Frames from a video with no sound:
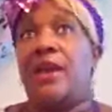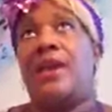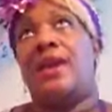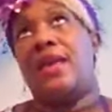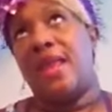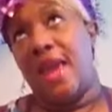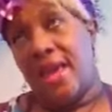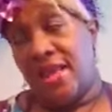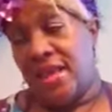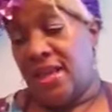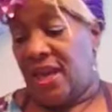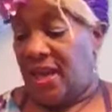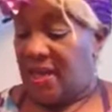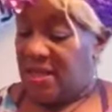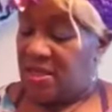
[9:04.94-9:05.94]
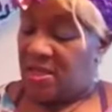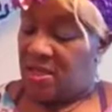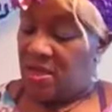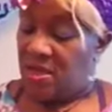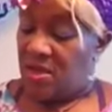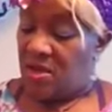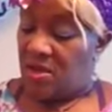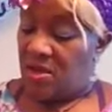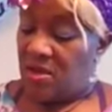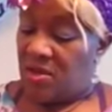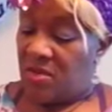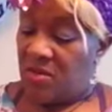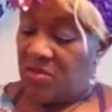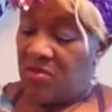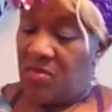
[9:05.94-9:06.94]
In any case,
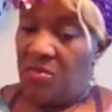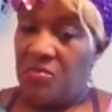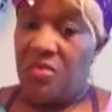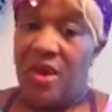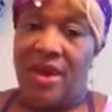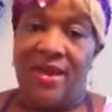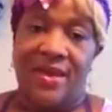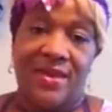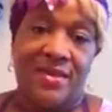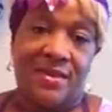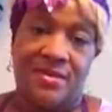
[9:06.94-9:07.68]
Ray,